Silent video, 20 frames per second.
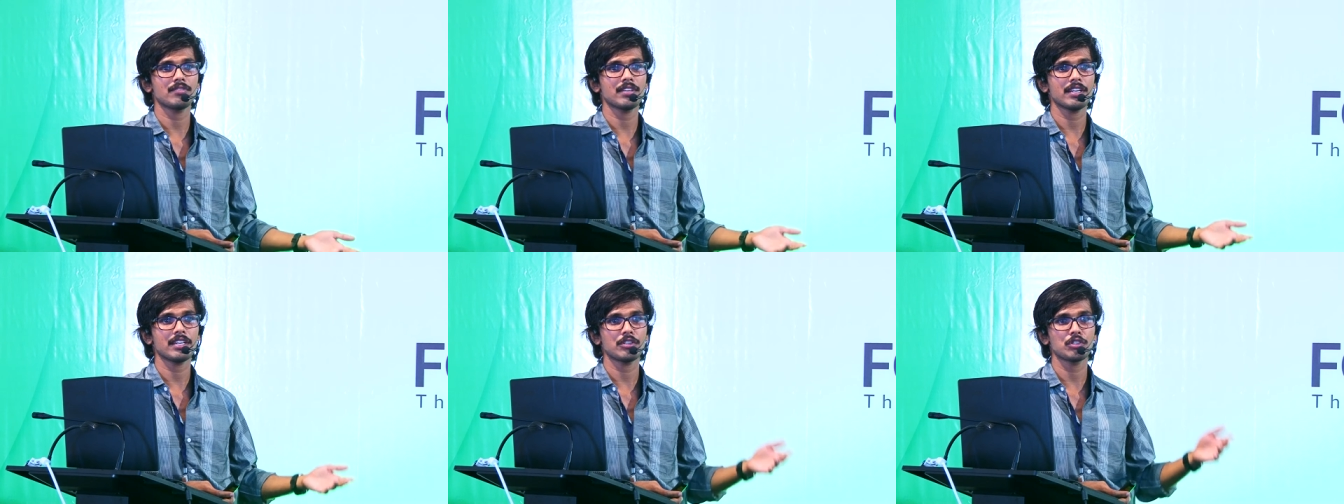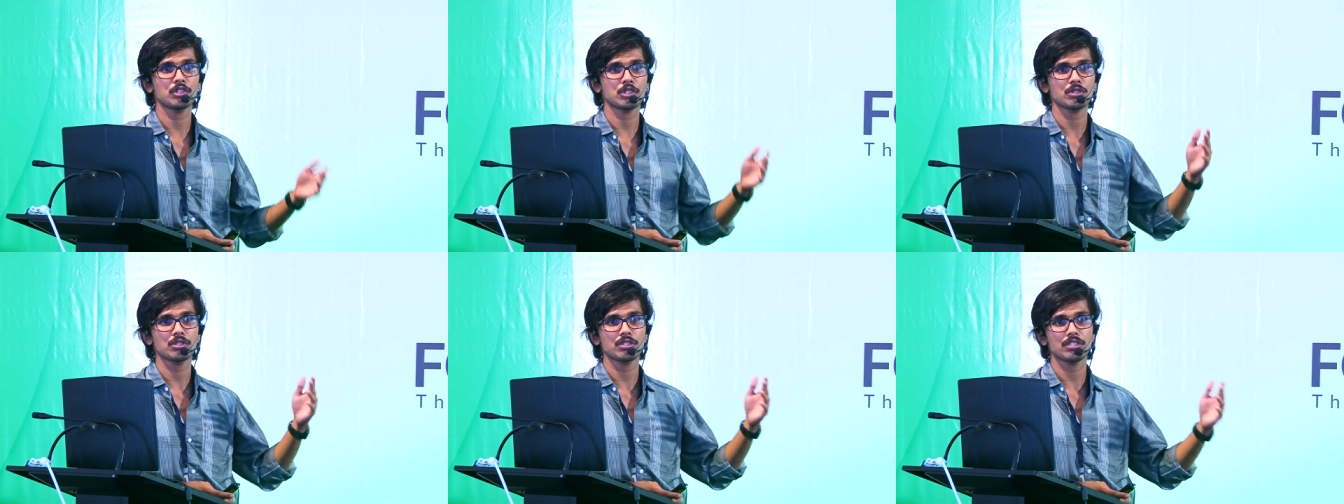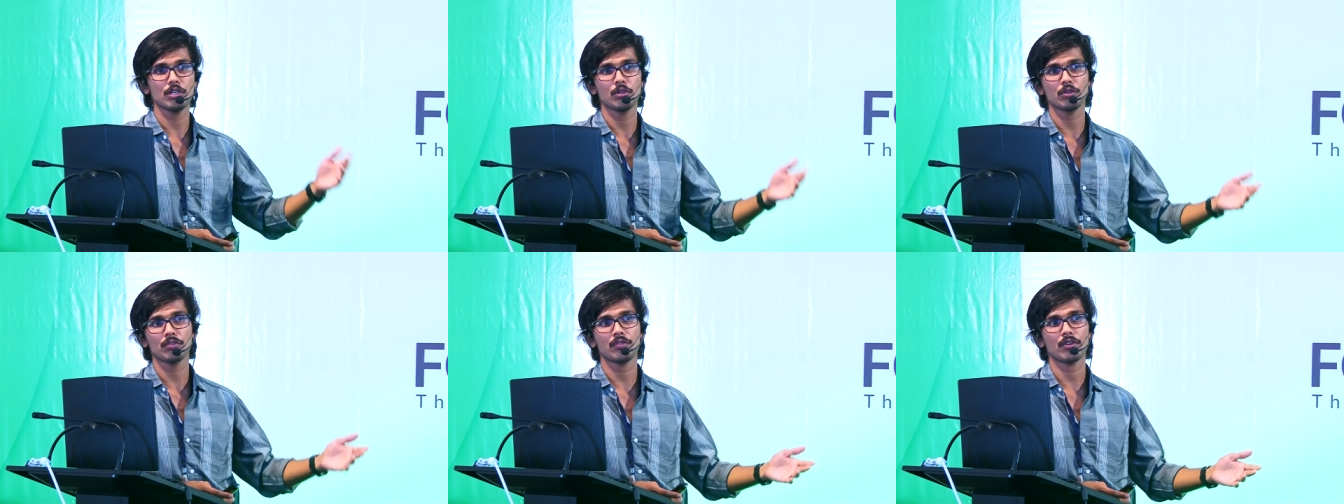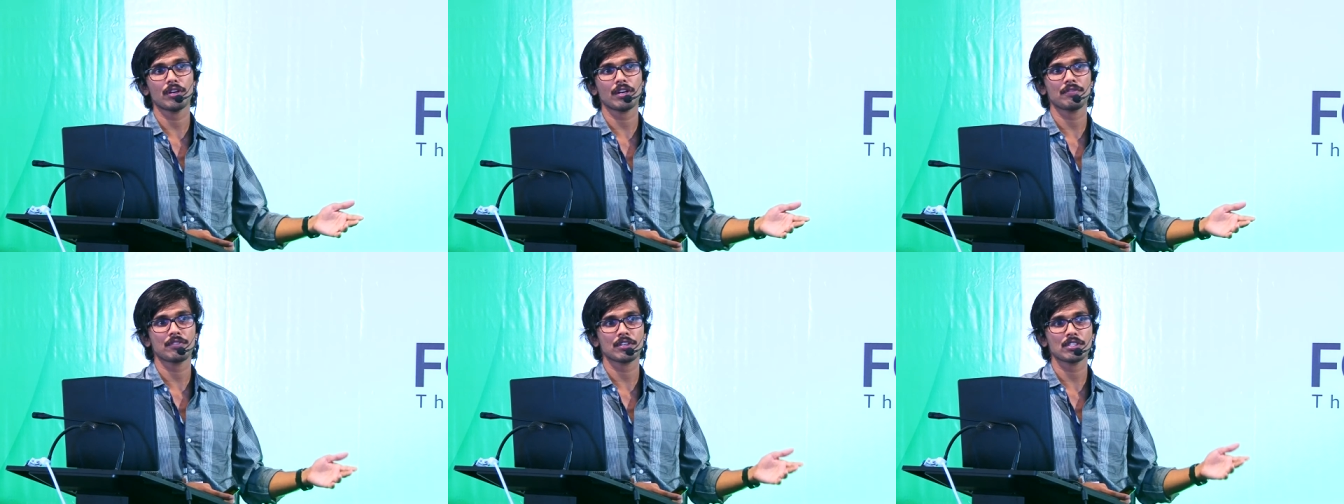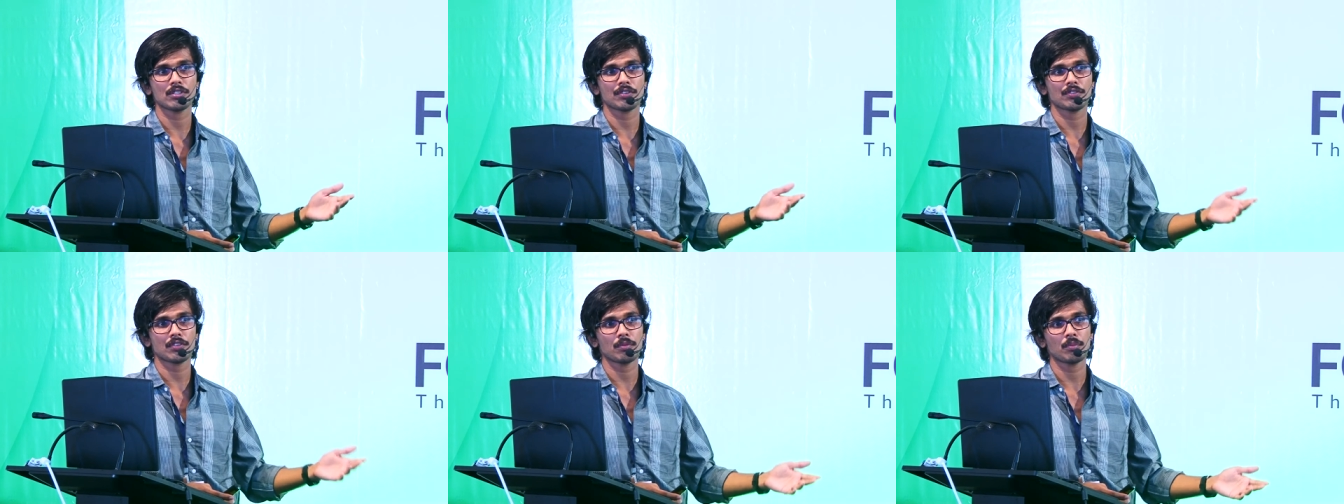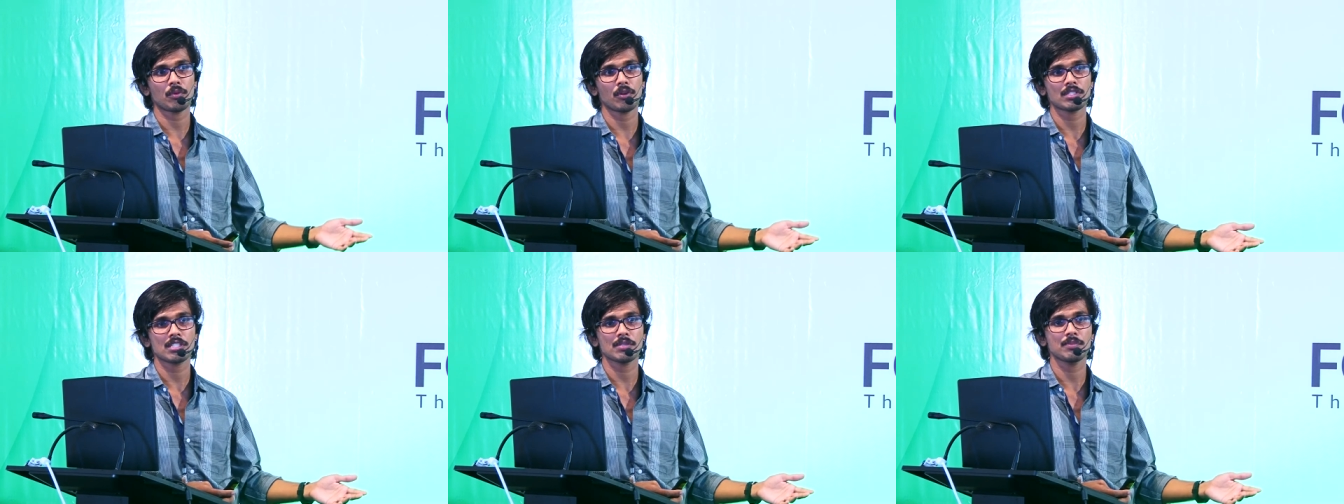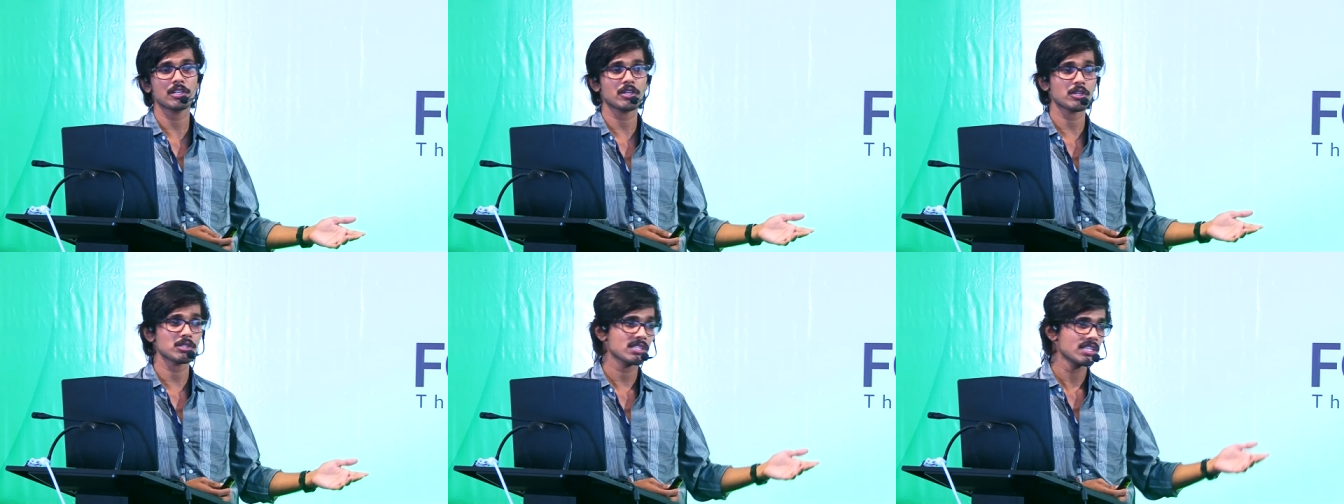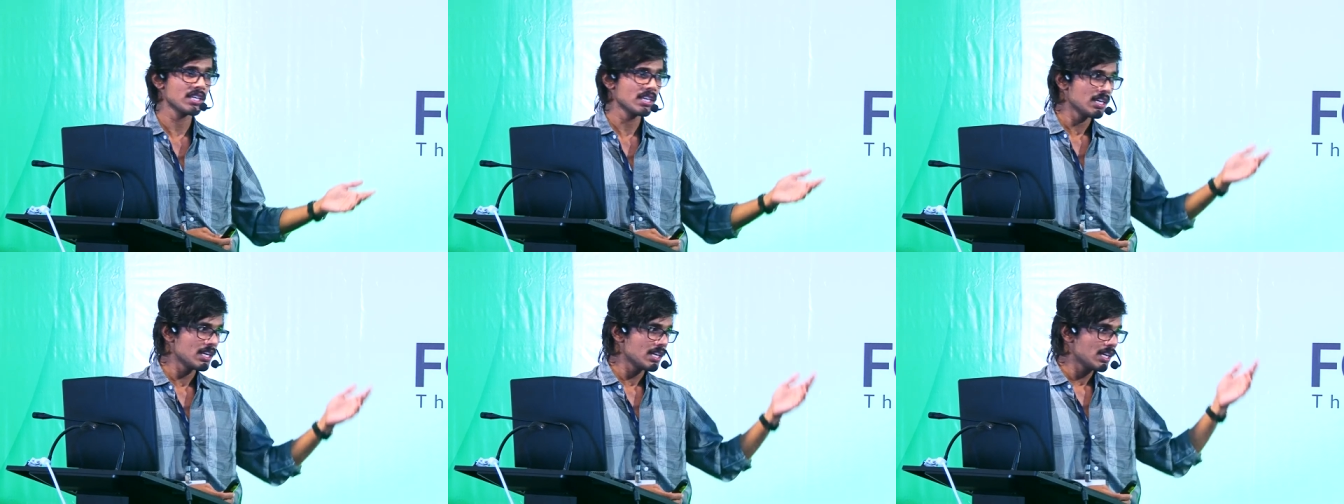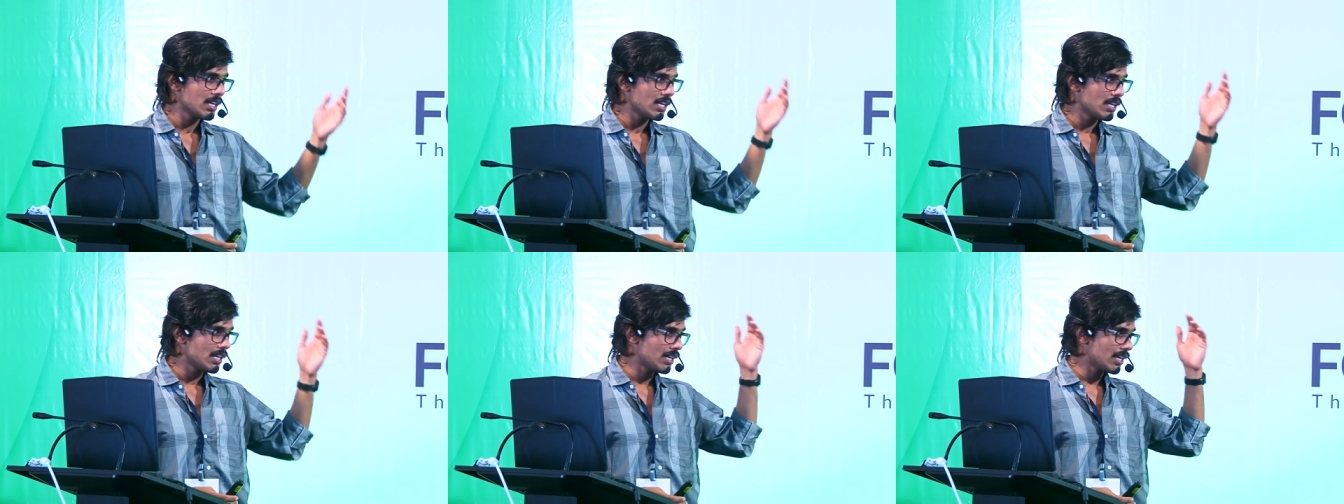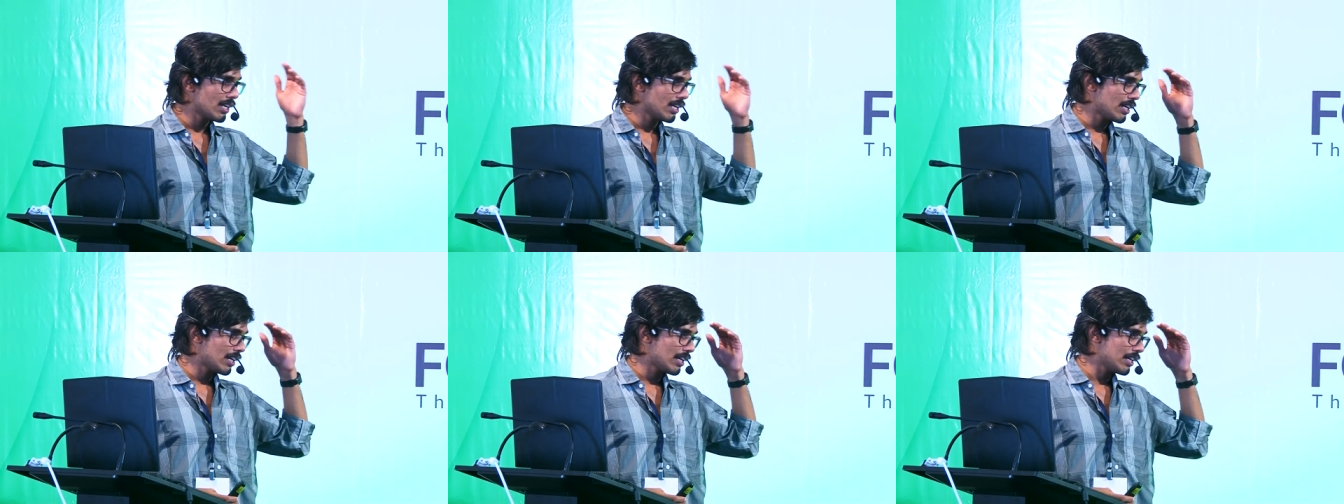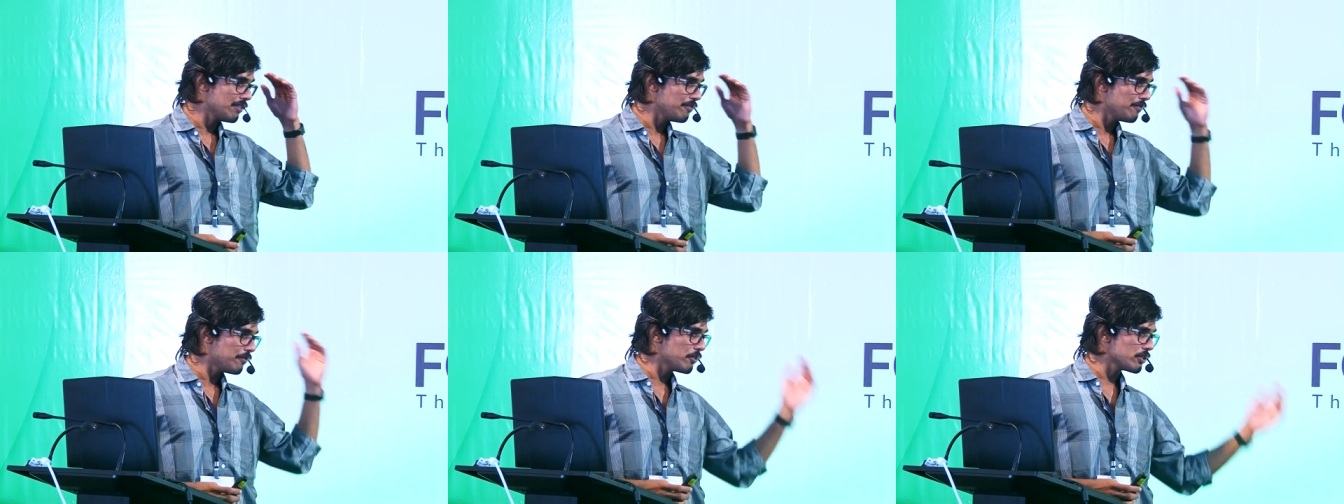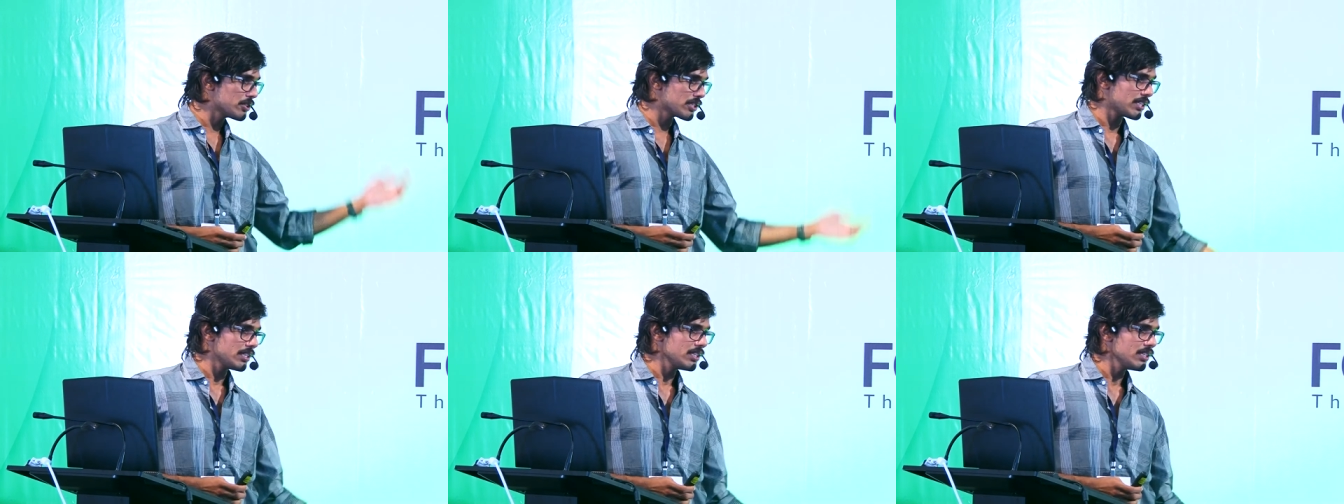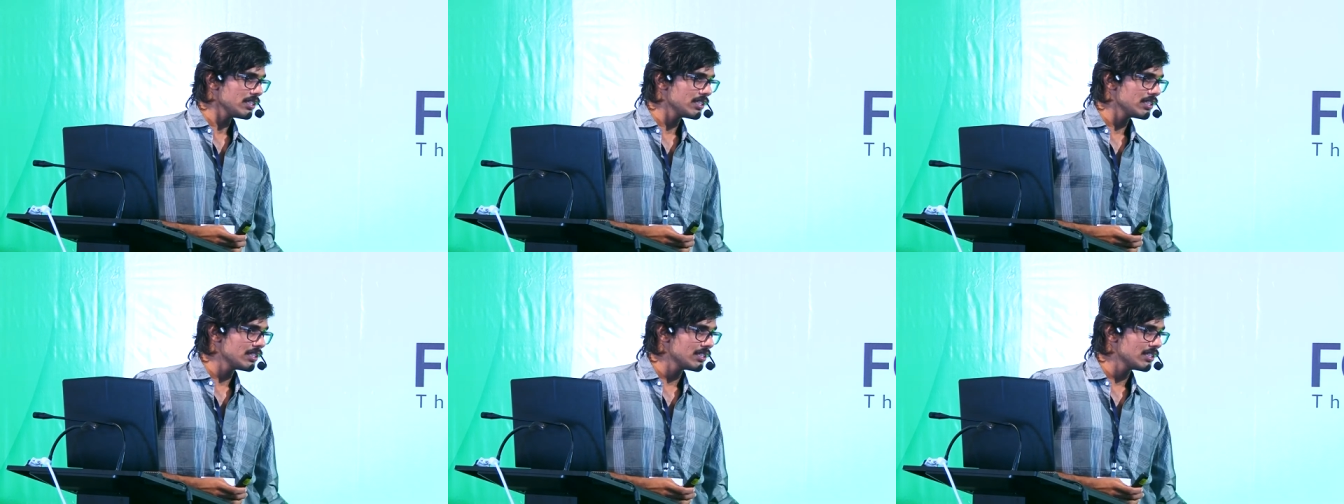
we, we should look for a free software policy because uh, in future,